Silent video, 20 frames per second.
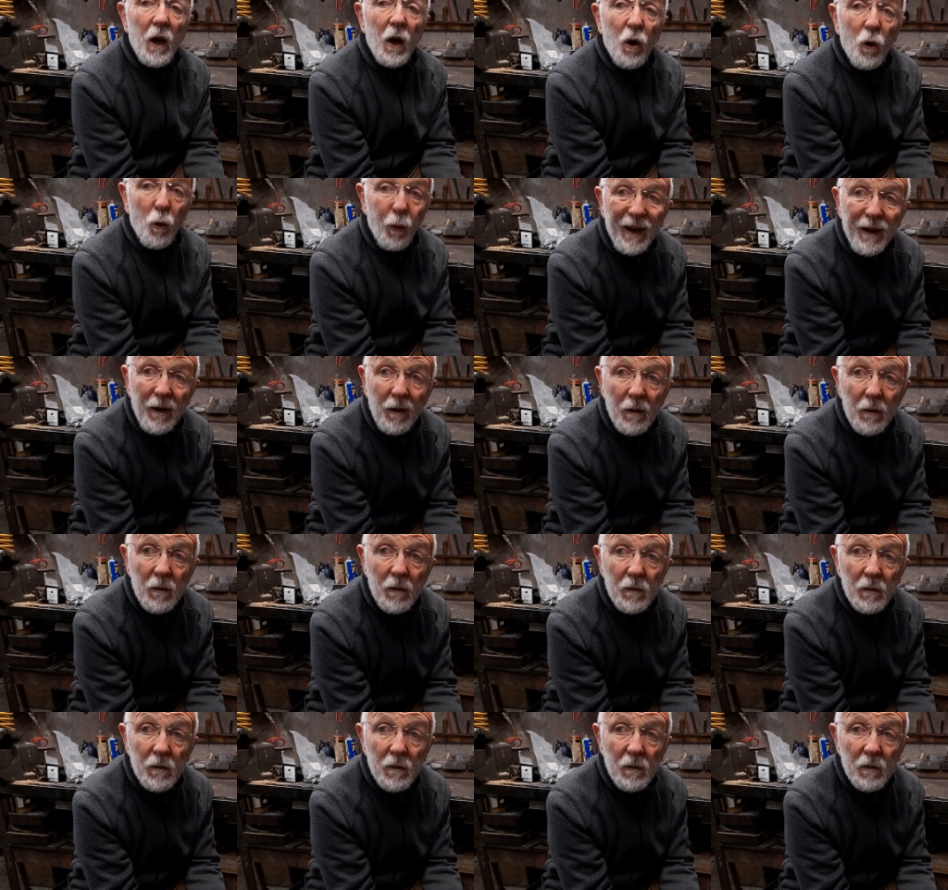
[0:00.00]
quicker.
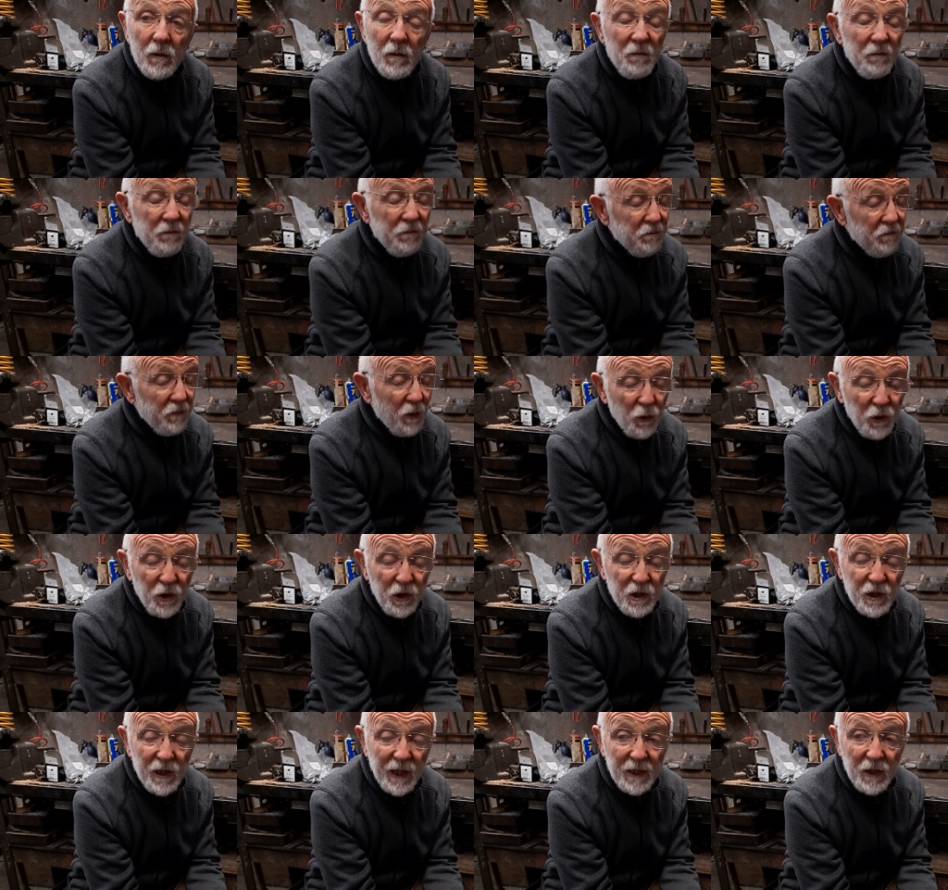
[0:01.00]
Both
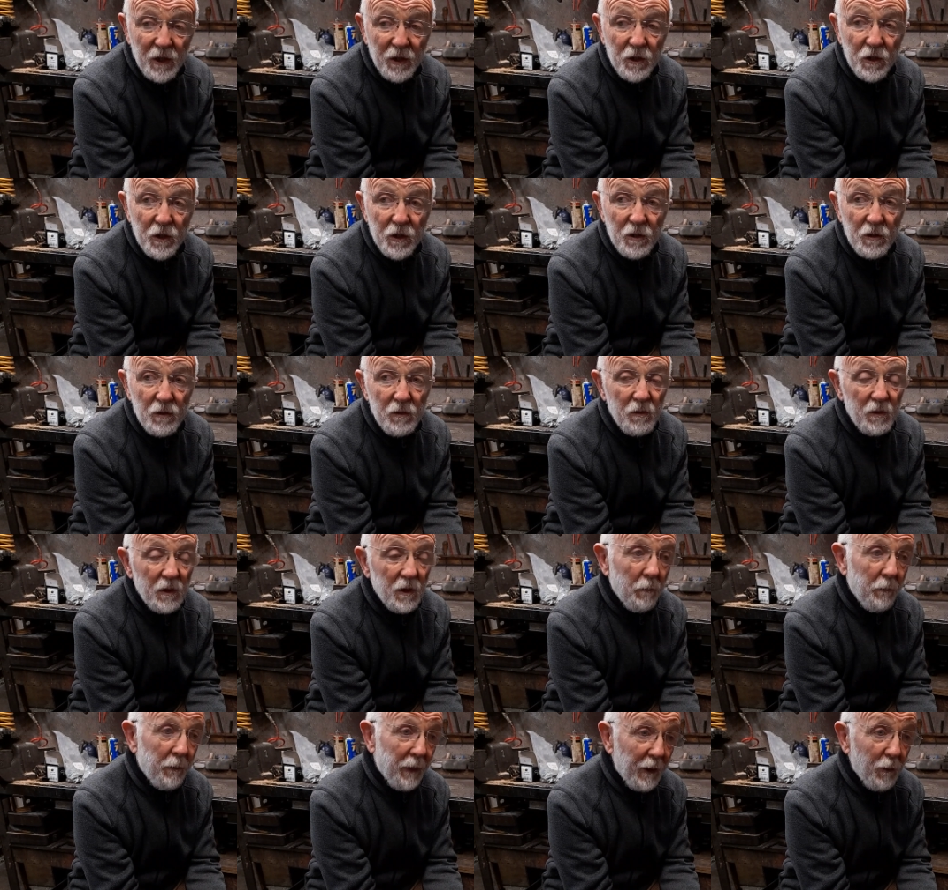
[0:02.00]
tractors, the
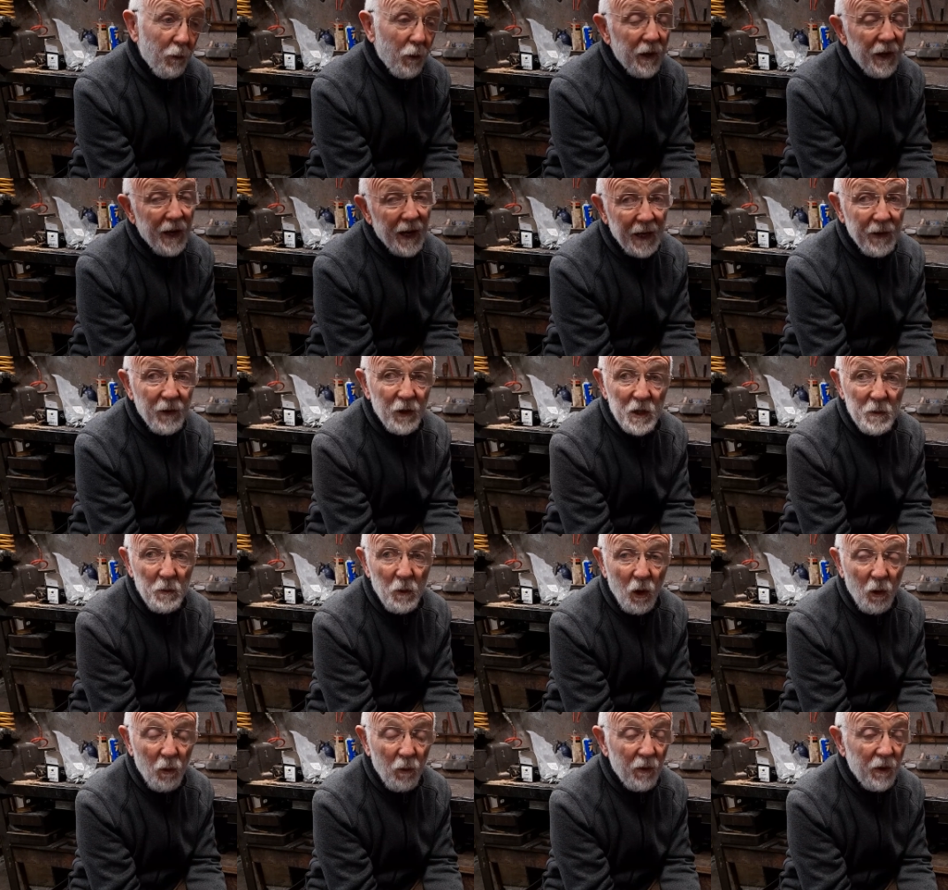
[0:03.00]
big one and the
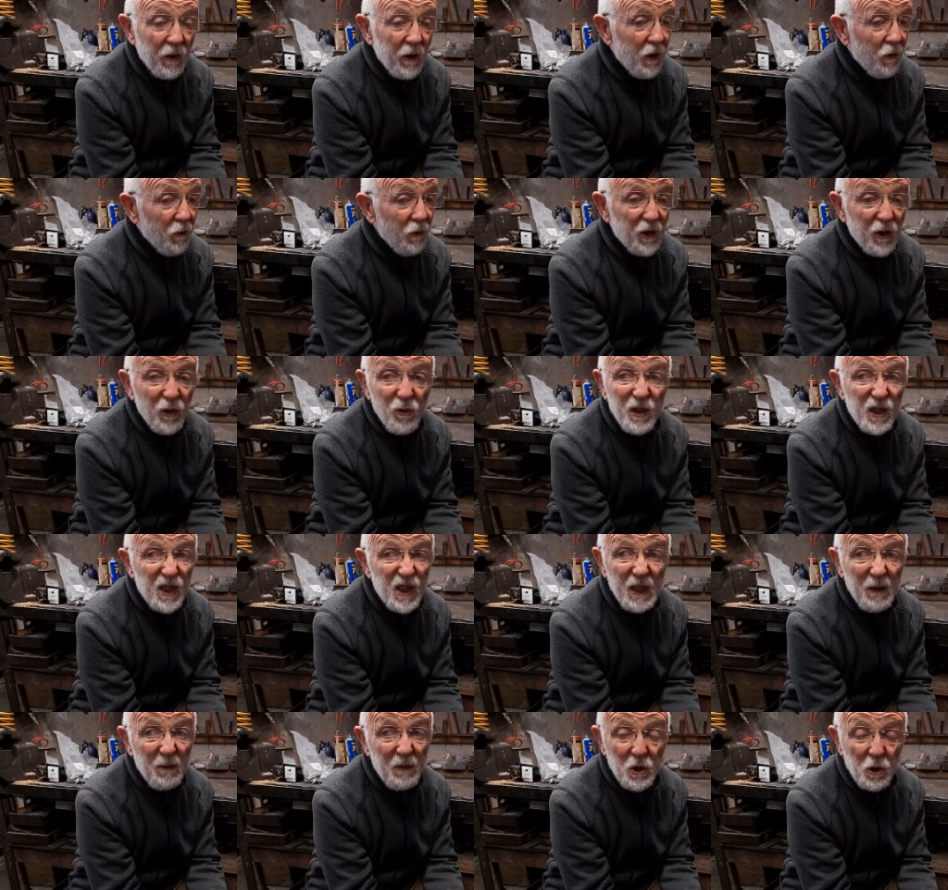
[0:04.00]
small one, will do the
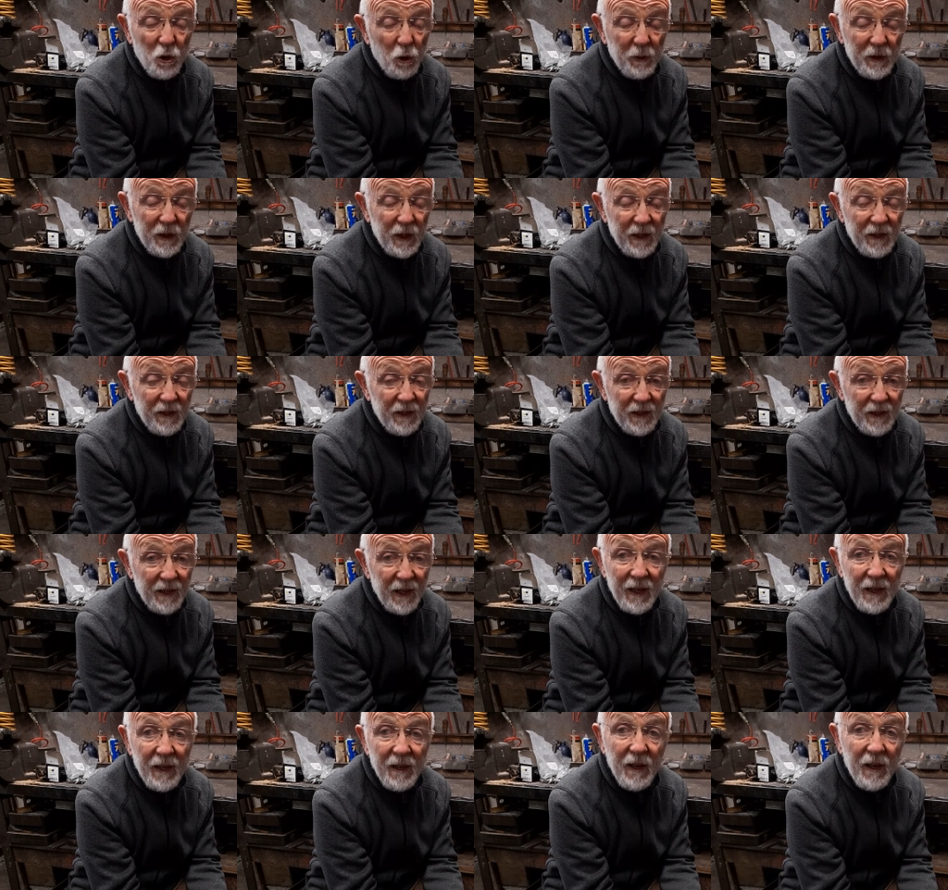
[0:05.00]
same job at the end of the
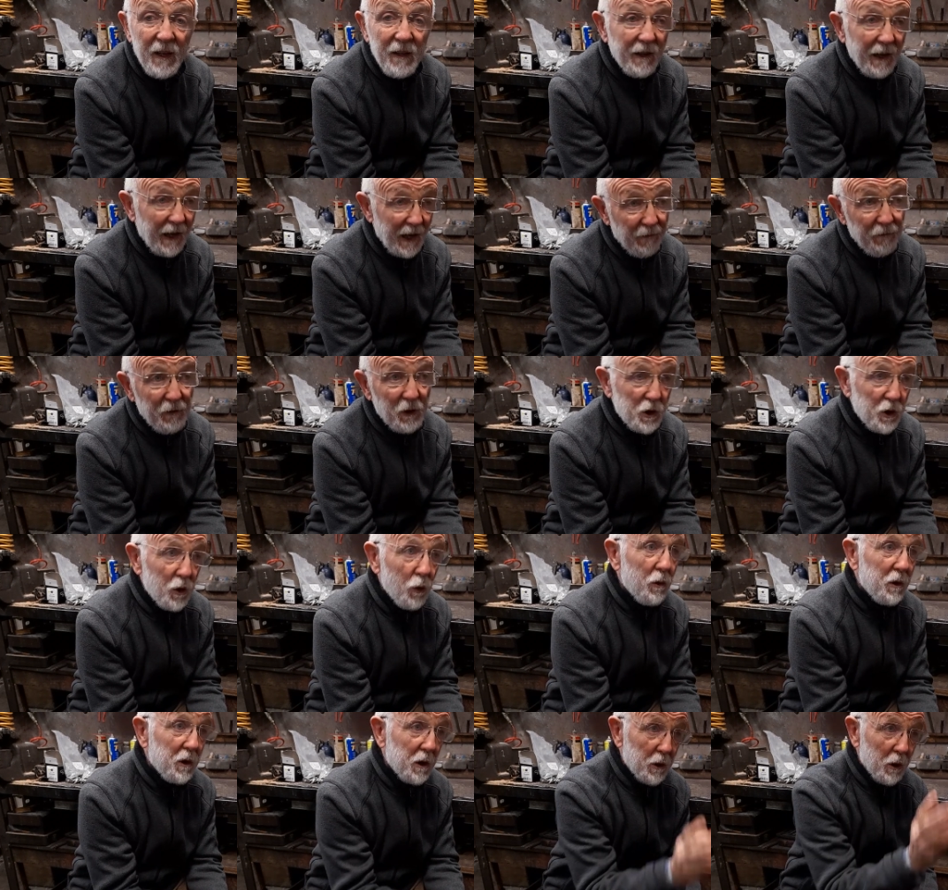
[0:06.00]
day. They'll have the
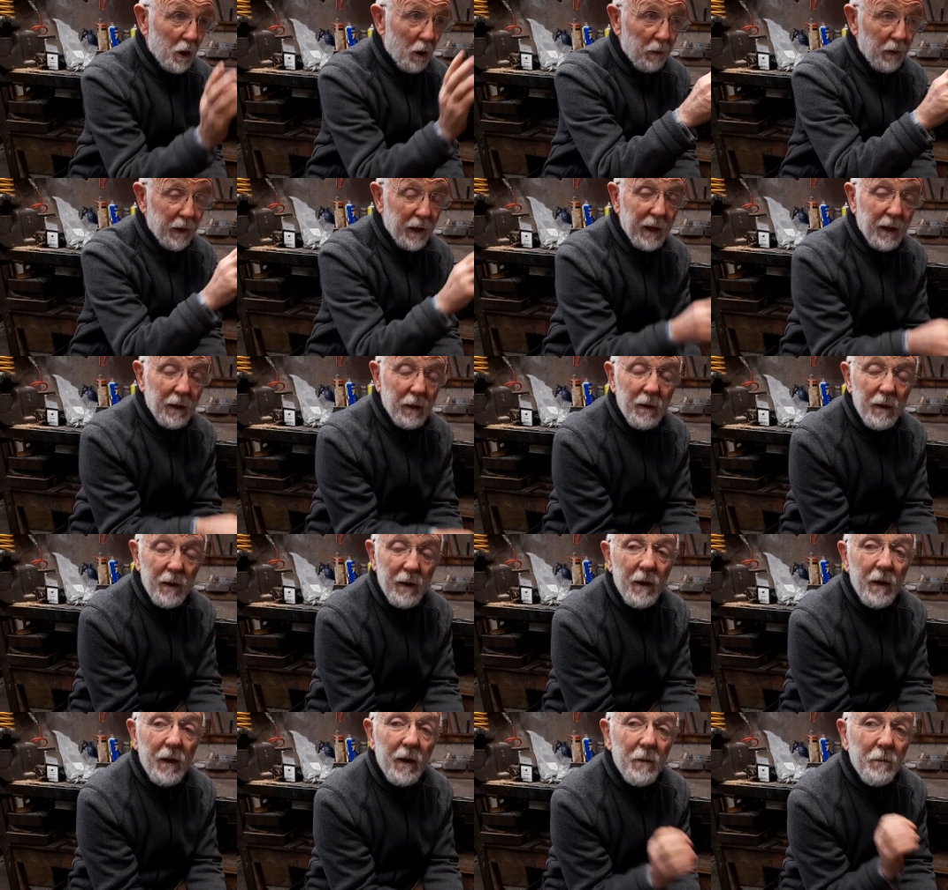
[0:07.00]
stones at the top of the hill
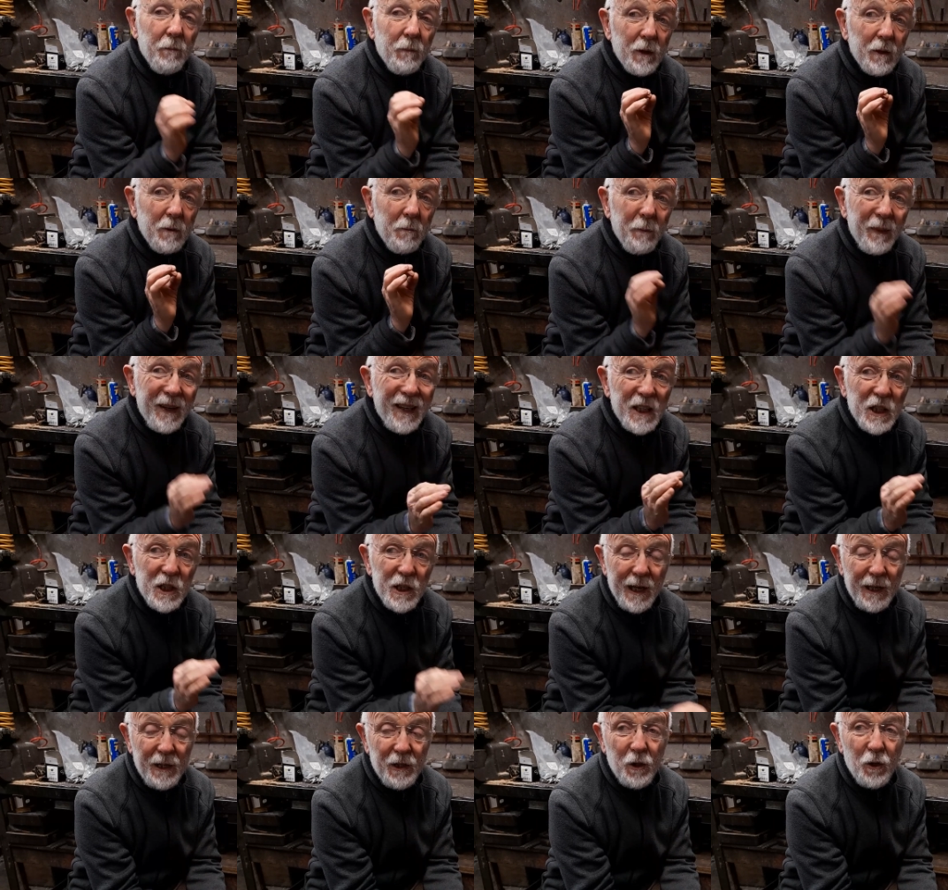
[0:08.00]
but the big
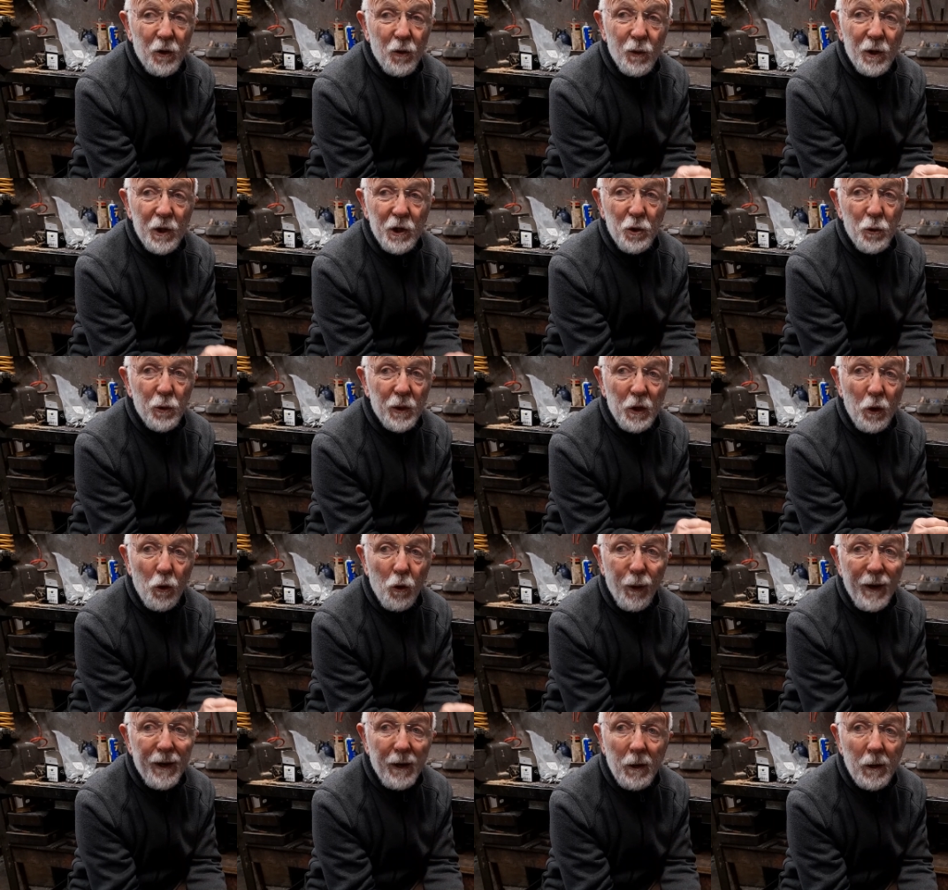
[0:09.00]
tractor will do it
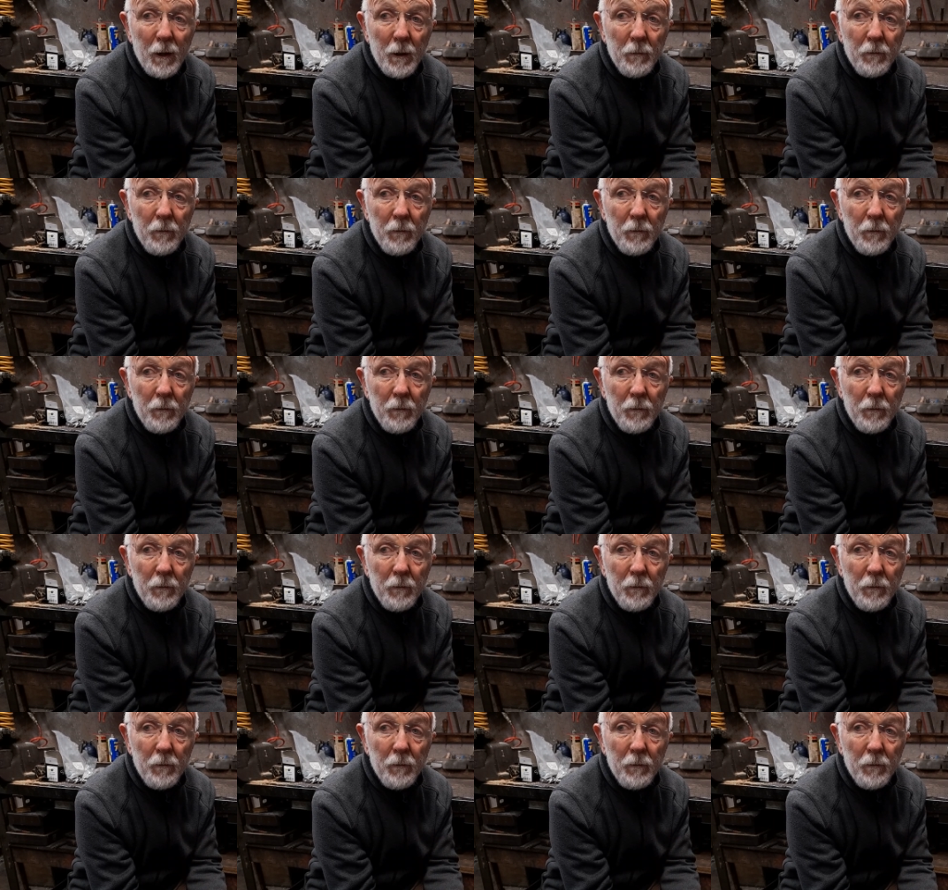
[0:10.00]
quicker.